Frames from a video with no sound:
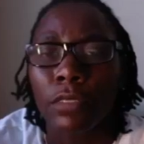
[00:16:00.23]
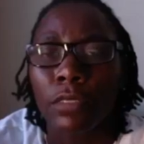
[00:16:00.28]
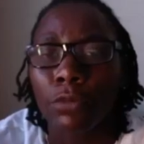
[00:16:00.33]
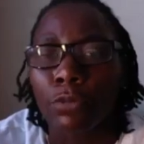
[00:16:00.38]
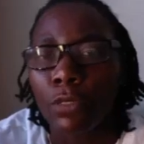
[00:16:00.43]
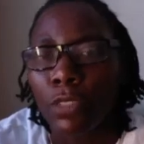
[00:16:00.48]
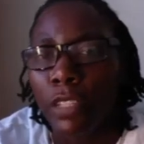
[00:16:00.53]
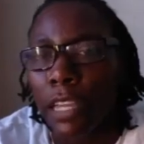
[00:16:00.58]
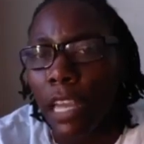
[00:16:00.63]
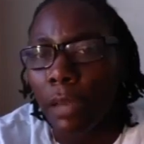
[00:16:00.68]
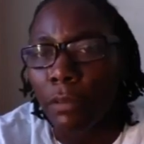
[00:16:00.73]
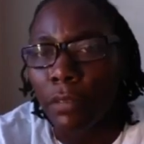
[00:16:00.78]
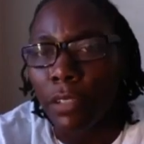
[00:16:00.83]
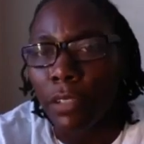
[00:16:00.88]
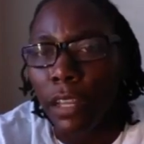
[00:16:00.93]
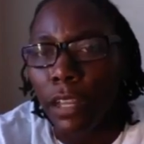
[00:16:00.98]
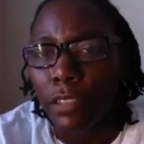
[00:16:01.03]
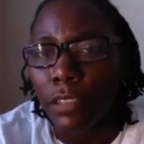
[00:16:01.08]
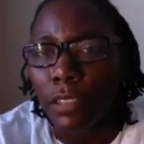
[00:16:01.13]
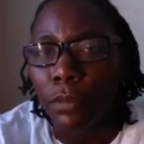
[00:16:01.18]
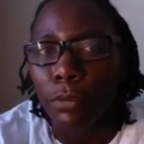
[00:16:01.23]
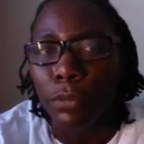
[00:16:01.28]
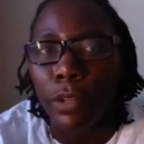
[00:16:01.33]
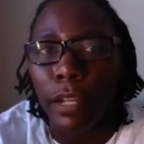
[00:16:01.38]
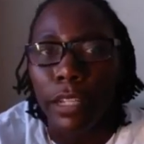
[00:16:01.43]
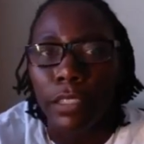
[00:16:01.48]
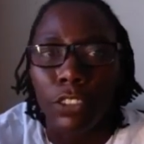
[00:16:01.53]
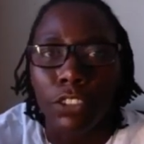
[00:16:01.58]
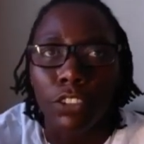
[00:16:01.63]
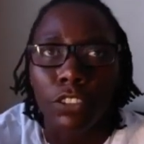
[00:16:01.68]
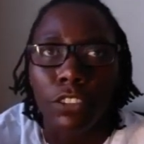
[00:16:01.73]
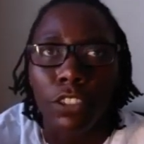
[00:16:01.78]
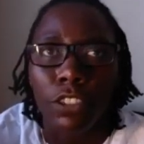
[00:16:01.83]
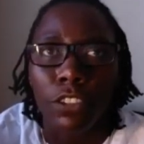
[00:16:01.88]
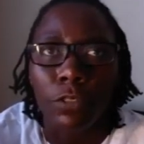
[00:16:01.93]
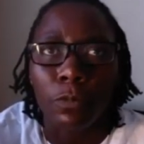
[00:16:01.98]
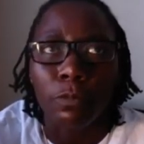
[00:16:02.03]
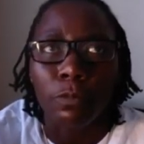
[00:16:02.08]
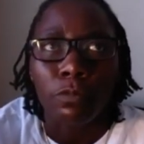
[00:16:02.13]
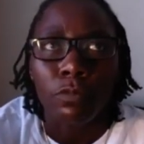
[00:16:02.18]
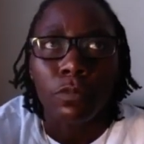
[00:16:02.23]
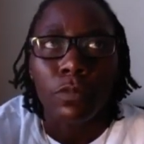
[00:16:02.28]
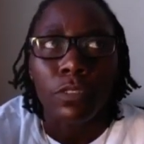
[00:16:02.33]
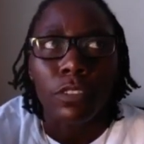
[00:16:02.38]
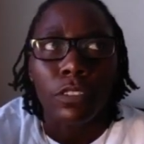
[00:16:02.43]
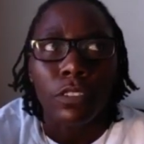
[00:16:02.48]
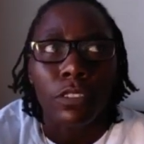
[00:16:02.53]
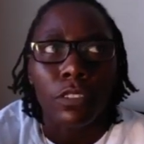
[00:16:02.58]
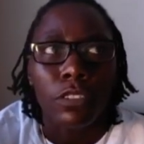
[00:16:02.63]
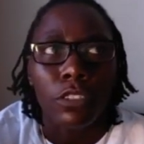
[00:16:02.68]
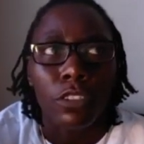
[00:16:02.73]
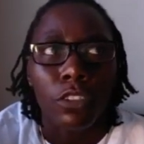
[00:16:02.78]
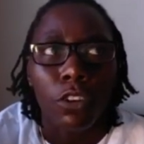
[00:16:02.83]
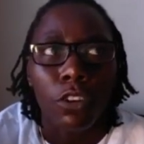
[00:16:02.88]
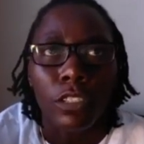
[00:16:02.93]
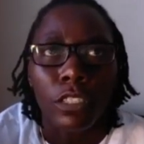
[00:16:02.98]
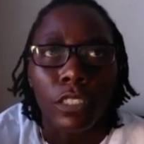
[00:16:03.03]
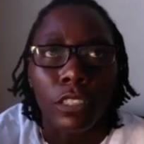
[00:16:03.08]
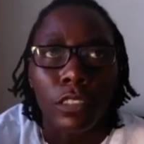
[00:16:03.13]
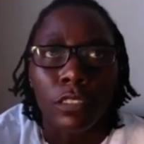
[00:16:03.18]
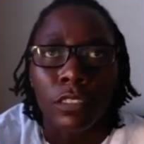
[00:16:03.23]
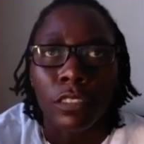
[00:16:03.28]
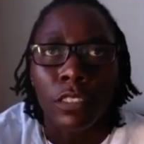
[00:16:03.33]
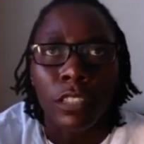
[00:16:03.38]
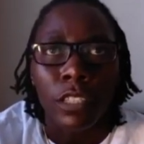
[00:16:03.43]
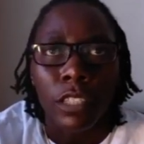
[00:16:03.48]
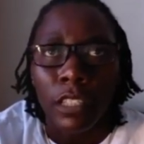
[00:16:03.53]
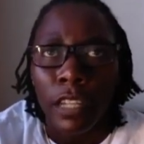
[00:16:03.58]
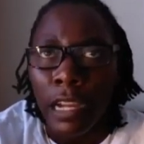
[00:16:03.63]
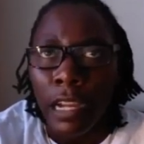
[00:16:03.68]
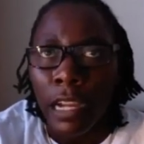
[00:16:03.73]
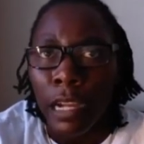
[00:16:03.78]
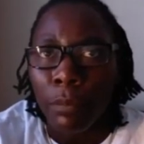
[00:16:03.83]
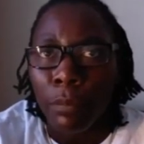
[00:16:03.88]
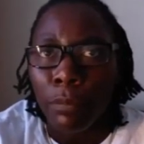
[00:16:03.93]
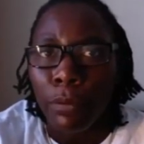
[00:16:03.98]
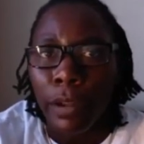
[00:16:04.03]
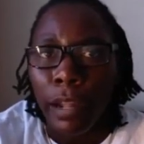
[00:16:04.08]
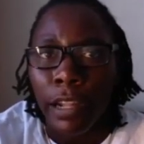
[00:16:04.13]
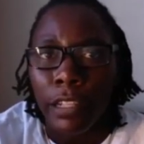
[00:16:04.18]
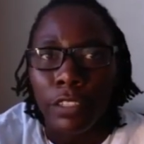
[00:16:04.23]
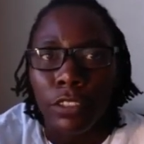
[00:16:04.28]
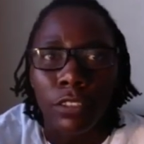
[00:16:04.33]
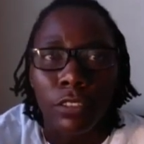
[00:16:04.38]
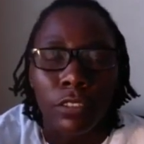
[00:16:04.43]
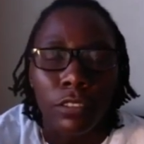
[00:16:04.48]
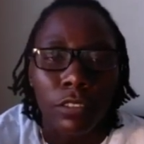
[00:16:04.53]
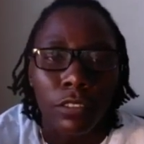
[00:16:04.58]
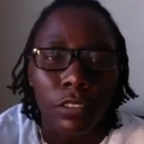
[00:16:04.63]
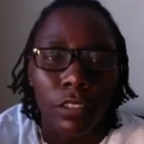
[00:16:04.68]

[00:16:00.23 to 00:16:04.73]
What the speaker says: and rehabbing after practice. Going to see a chiropractor,